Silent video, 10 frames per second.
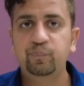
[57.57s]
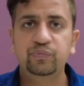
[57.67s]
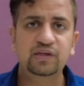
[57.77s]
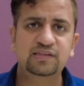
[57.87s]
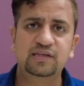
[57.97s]

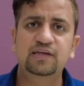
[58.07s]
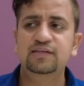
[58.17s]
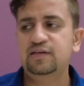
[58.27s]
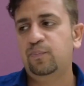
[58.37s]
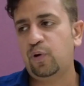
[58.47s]
This
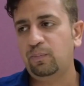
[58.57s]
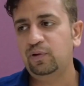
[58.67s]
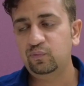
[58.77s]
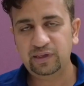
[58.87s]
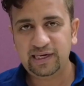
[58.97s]
is a
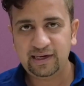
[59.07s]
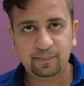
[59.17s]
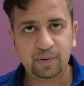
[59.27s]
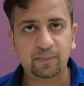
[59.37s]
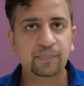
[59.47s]
problem with data
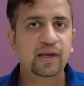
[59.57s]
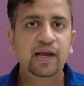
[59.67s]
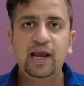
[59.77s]
pump.